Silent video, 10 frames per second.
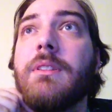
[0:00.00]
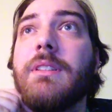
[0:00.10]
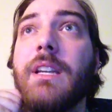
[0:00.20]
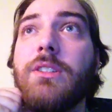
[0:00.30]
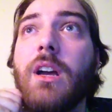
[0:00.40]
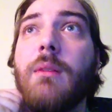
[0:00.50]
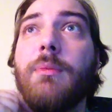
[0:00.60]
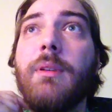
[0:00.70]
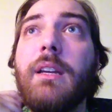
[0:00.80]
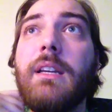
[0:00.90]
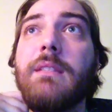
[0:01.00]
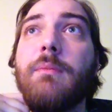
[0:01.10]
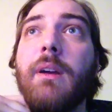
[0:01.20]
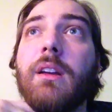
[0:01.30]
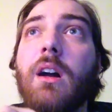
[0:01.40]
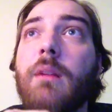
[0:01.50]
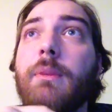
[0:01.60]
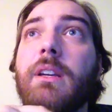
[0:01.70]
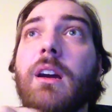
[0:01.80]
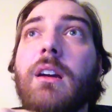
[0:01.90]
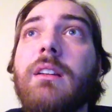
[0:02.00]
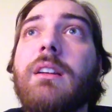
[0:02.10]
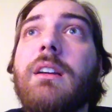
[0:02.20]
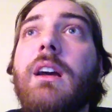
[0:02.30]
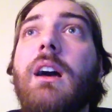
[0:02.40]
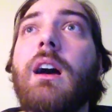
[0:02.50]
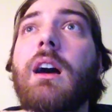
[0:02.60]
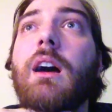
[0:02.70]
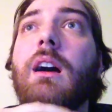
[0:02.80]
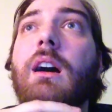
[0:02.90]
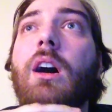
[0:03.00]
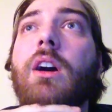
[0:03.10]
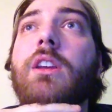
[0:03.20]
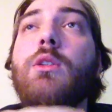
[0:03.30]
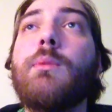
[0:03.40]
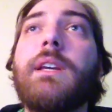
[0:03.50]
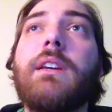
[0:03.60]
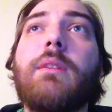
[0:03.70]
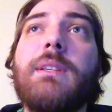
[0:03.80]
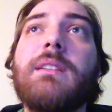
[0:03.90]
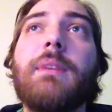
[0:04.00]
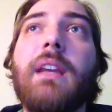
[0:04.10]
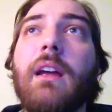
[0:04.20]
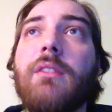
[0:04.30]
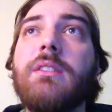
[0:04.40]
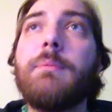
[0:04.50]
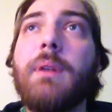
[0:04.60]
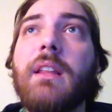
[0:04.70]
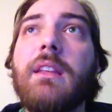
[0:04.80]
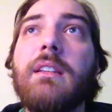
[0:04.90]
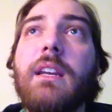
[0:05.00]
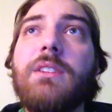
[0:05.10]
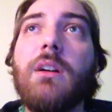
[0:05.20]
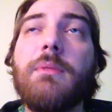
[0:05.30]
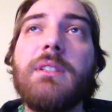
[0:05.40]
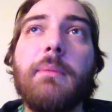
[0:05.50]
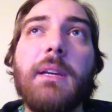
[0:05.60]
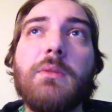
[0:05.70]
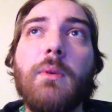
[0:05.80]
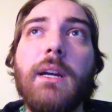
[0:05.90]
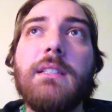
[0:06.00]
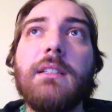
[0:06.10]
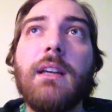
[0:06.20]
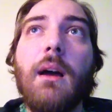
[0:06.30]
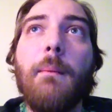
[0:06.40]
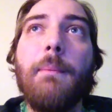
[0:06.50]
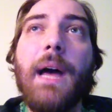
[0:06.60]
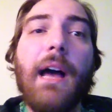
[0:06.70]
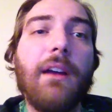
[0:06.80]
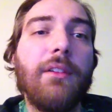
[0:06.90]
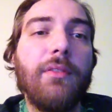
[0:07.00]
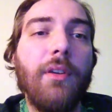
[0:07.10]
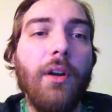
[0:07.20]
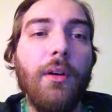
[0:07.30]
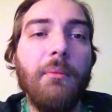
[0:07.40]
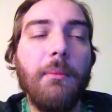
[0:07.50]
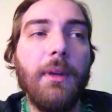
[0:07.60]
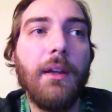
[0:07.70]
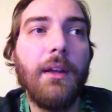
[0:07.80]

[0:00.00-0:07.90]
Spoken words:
Day Job is my economy card. Arguably it could be something else, but I think Day Job is the best way to come back from